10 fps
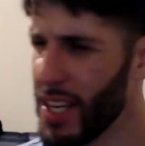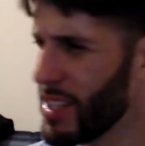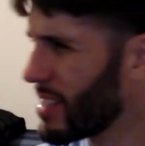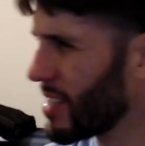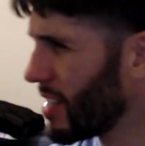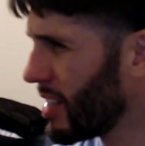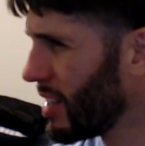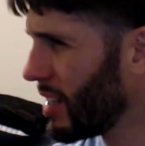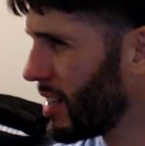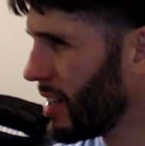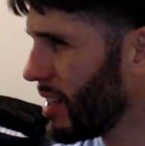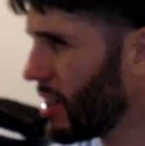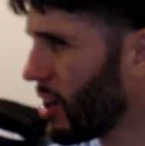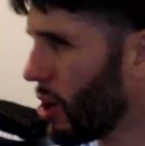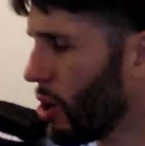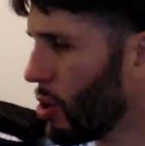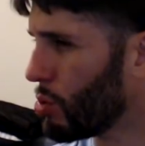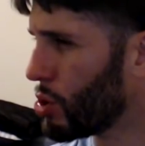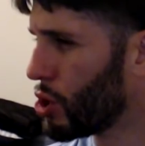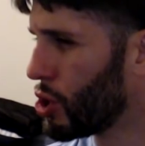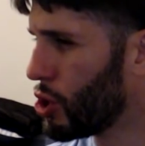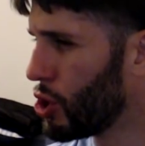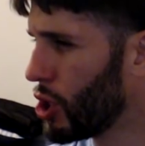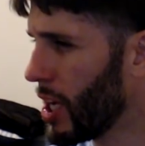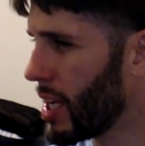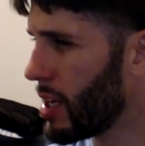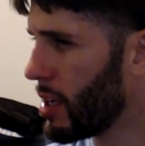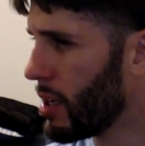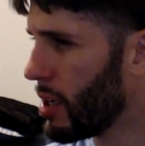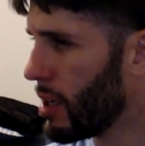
guys? Oh, shit.